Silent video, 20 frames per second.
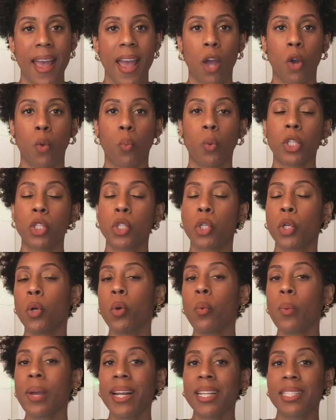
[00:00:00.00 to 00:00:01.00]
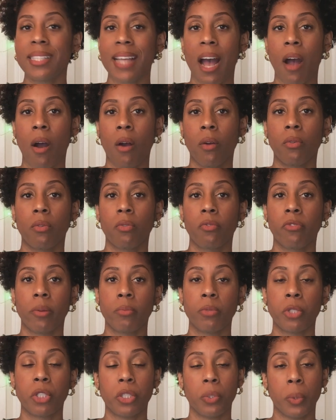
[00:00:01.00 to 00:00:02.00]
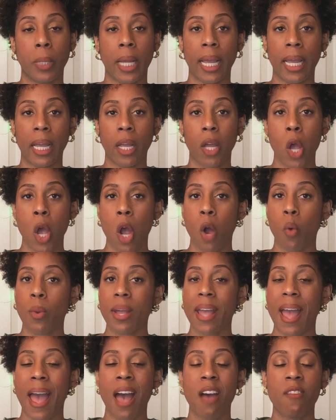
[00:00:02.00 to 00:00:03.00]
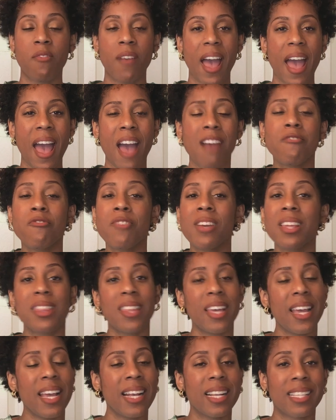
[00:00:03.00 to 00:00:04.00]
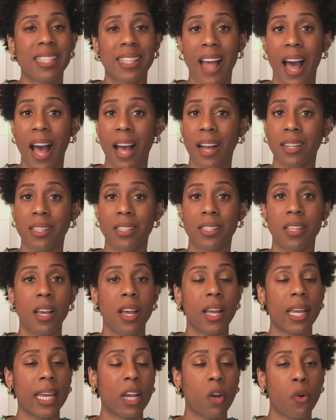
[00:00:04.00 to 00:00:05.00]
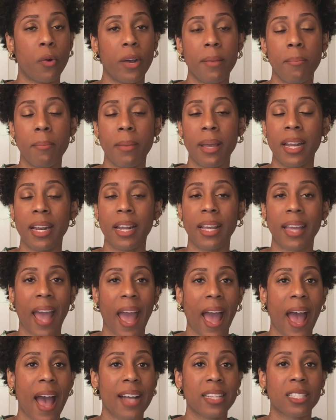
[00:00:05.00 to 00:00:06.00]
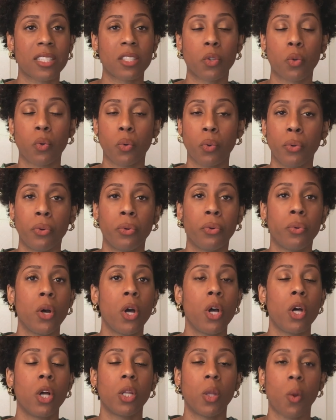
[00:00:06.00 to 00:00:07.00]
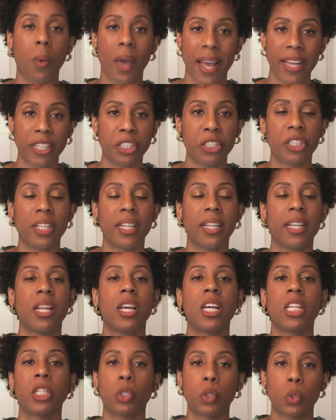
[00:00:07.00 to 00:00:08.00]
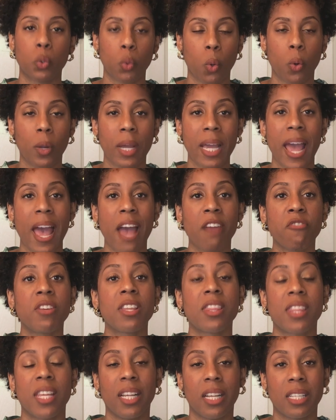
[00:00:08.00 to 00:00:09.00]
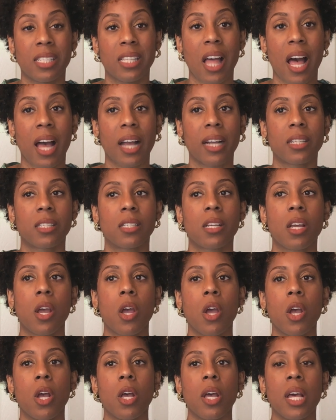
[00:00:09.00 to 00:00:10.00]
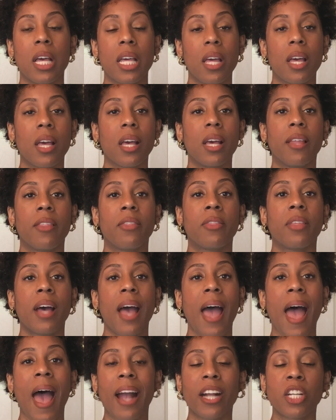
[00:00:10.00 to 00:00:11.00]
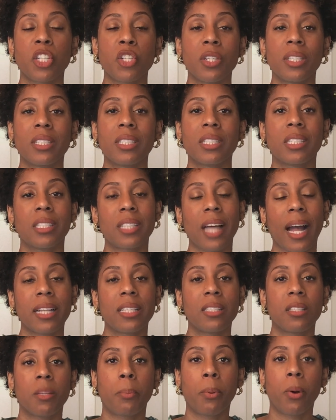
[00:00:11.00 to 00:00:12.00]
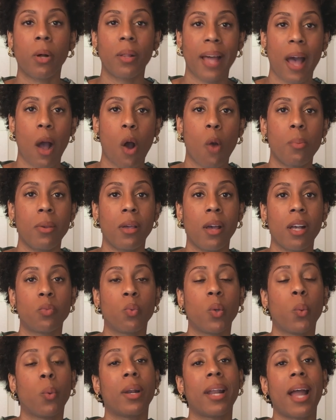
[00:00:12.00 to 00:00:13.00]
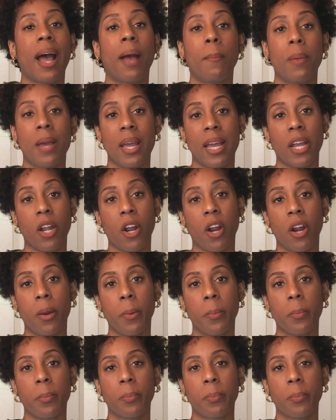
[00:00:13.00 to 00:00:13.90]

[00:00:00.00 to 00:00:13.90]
we're 2 weeks out from shooting, we have everything is locked. Equipment, cast, crew, location, the story, everything is locked. The actress decides to pull out because we were not paying her.